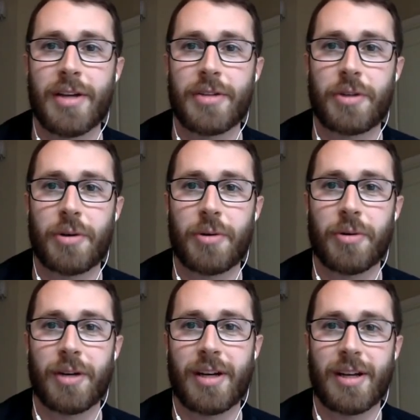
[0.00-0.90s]
So
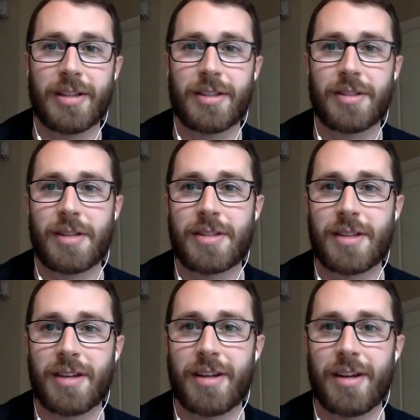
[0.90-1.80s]
that's
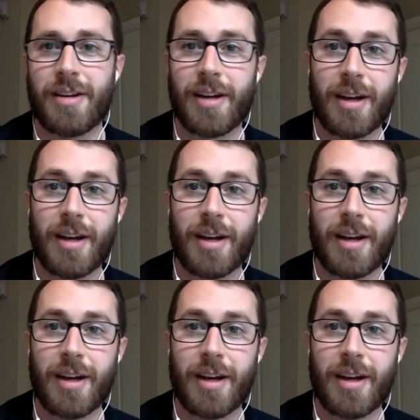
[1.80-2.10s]
a